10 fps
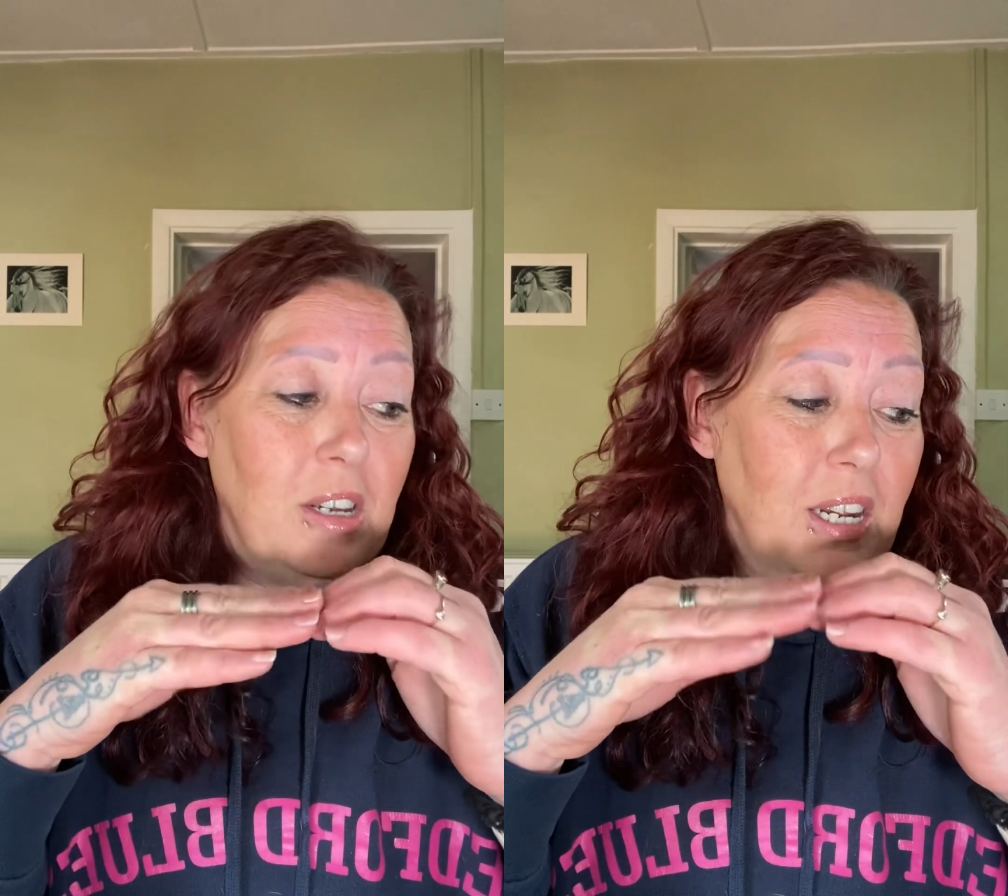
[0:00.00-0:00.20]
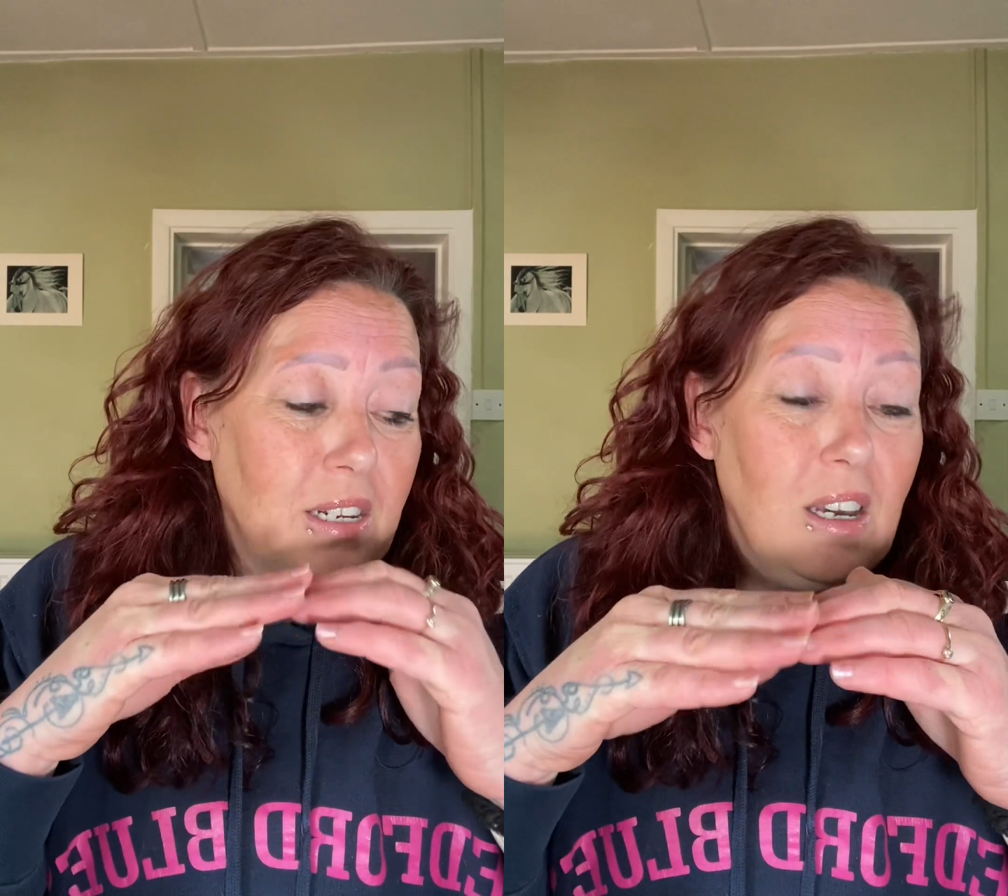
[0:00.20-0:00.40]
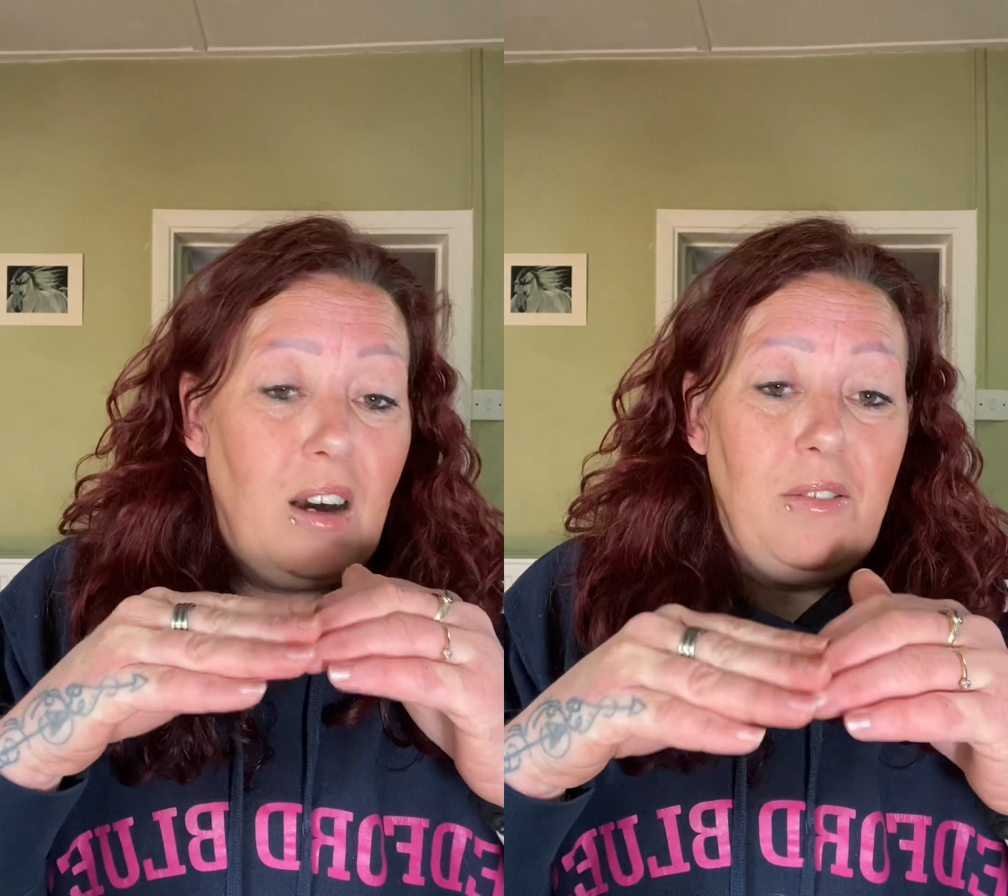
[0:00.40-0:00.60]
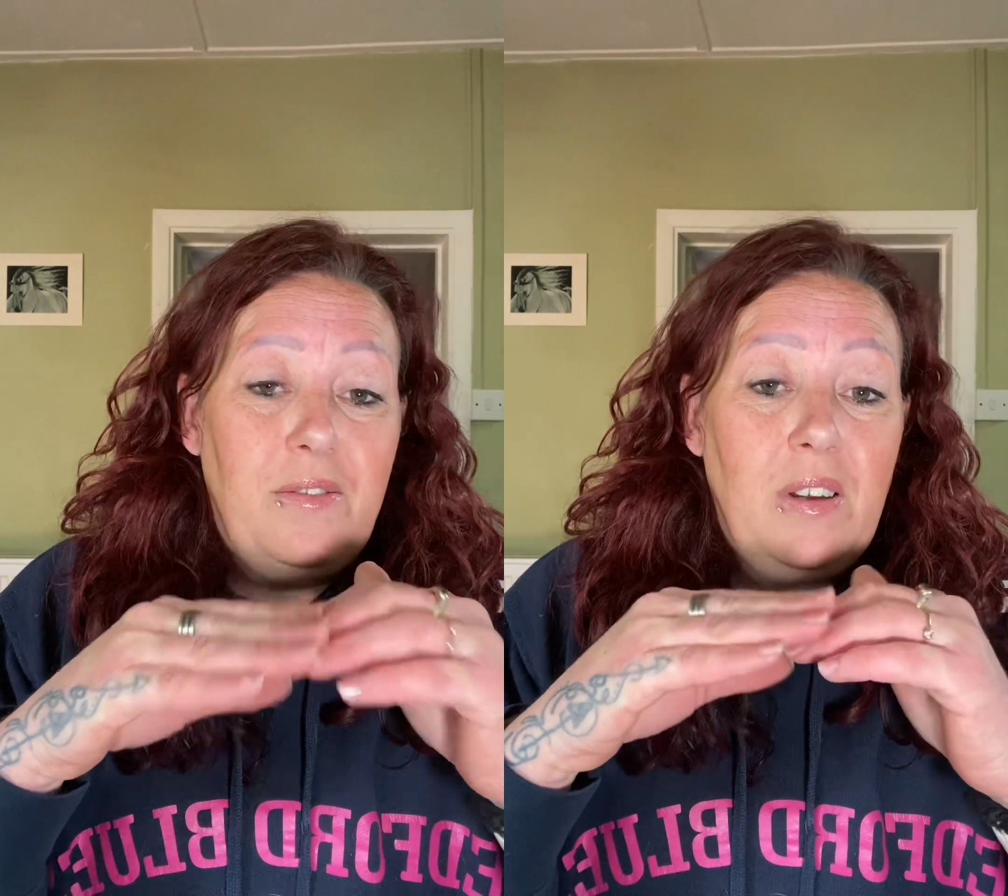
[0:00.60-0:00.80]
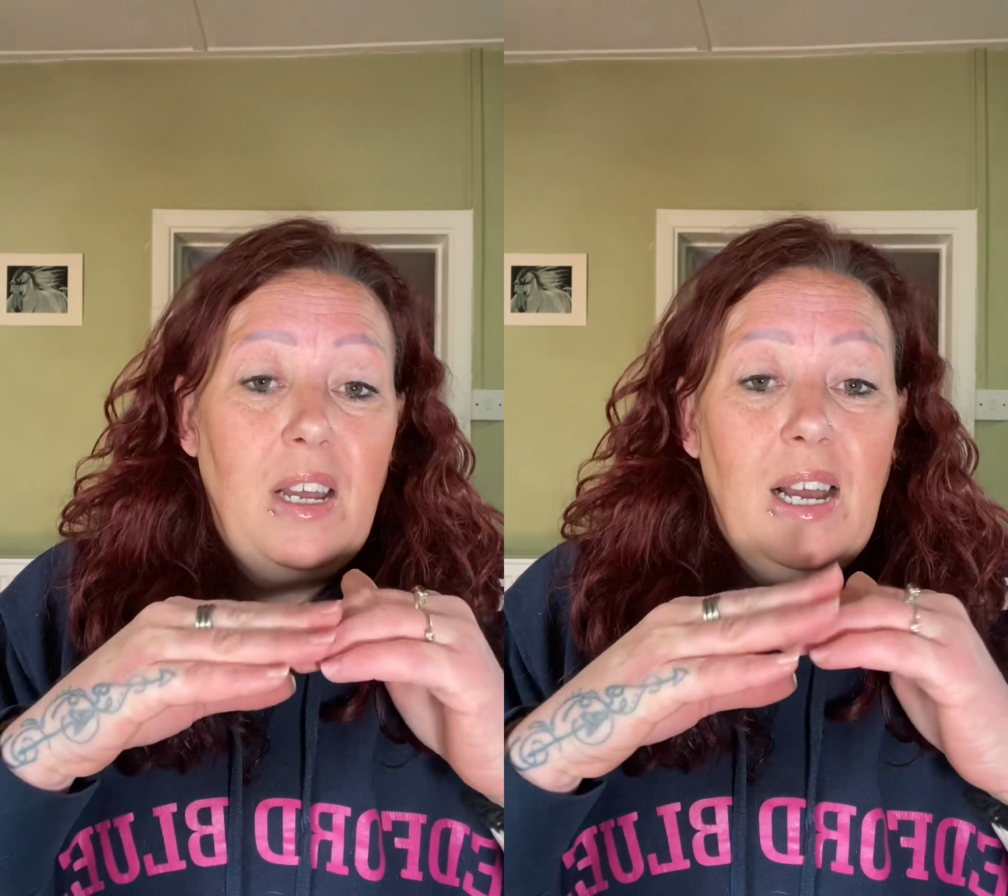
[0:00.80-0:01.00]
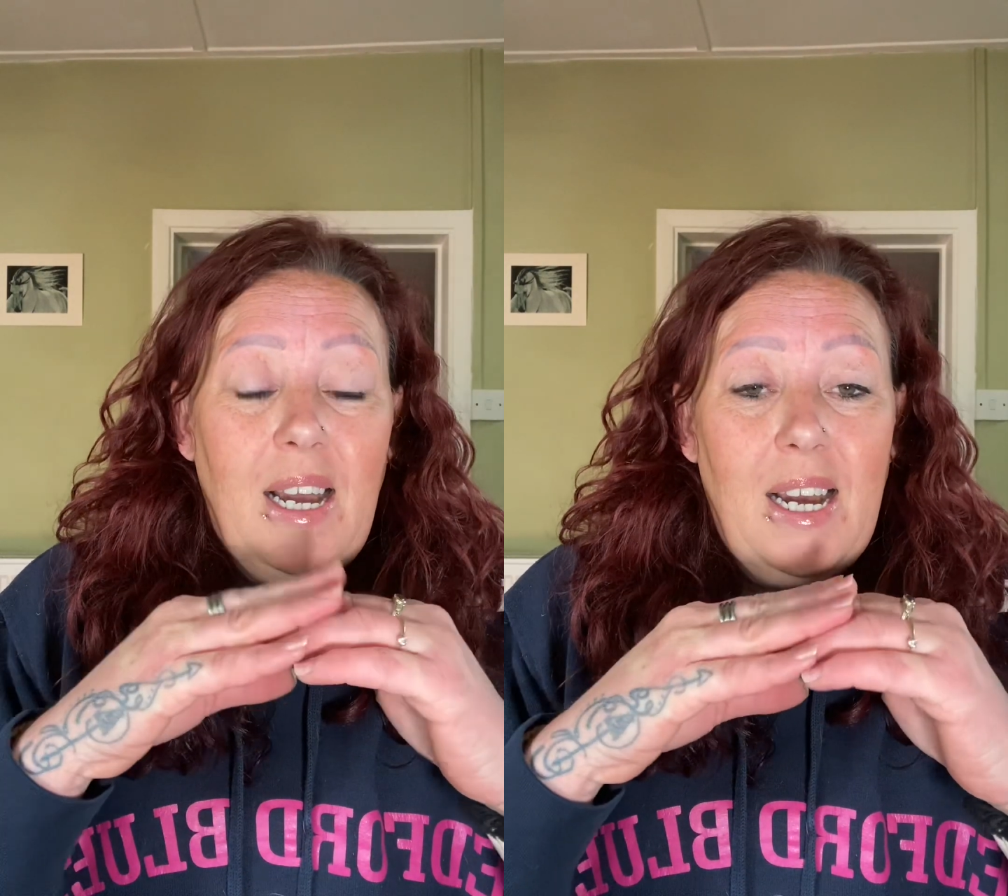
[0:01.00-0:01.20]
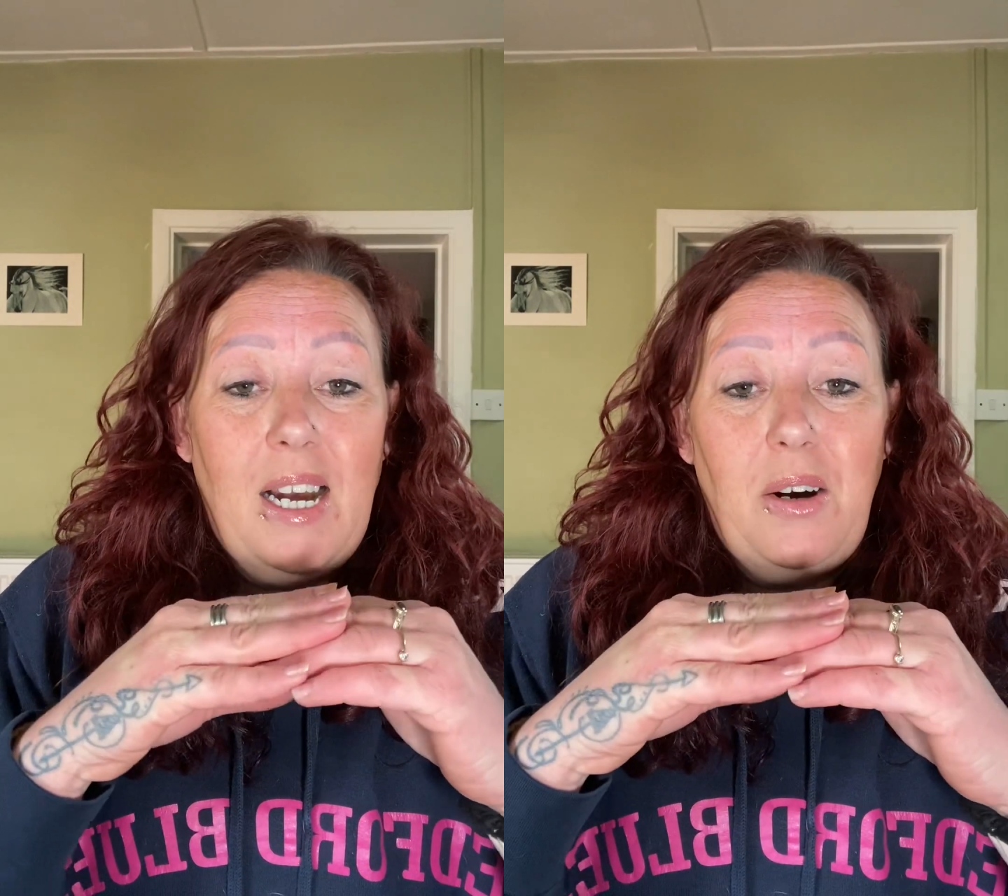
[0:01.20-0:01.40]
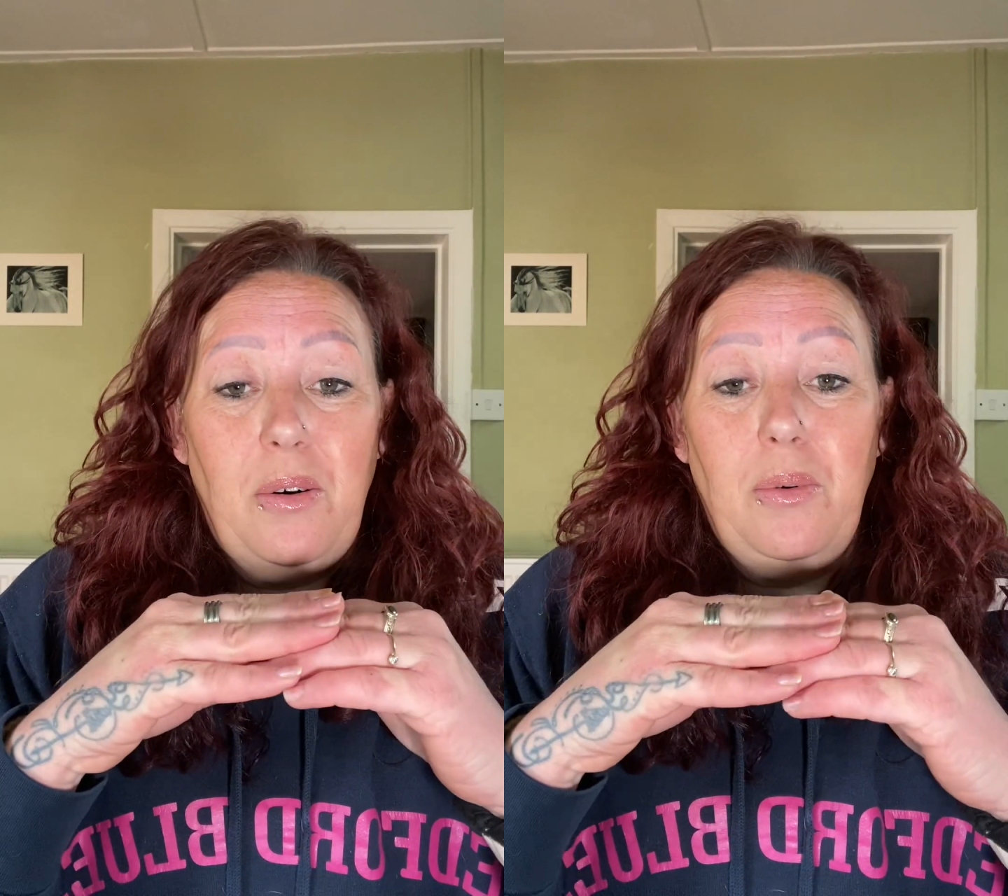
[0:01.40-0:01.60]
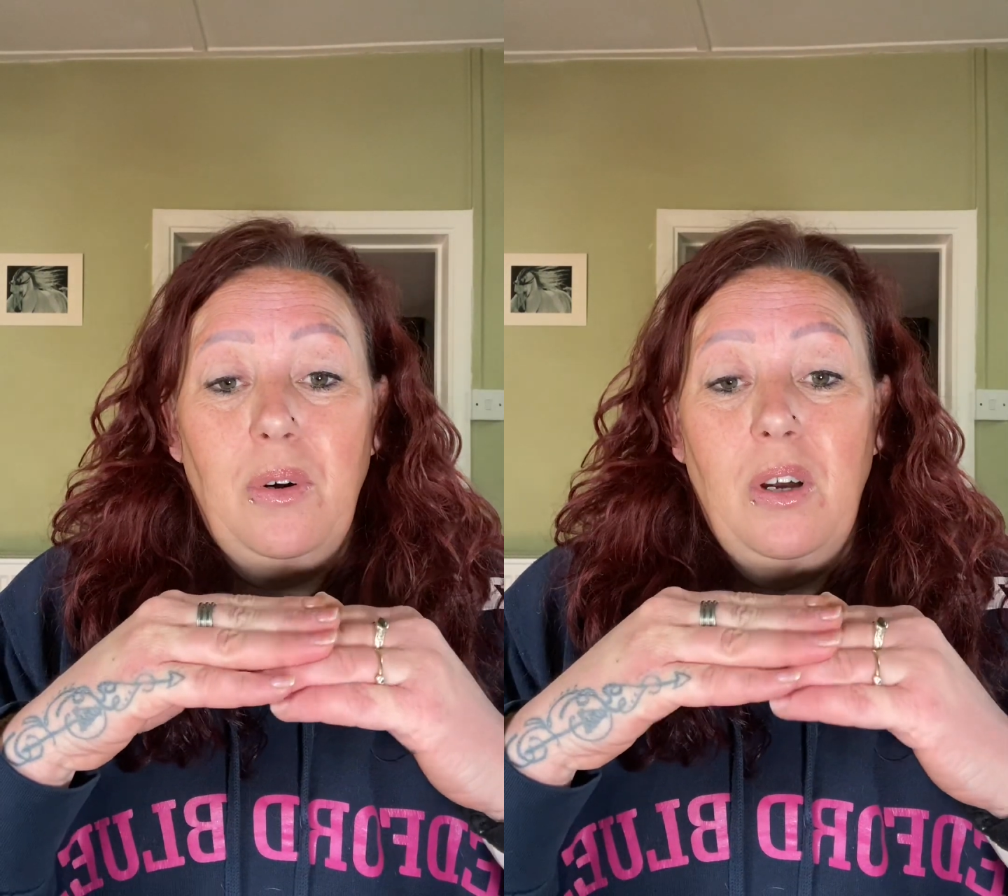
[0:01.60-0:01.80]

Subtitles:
enough how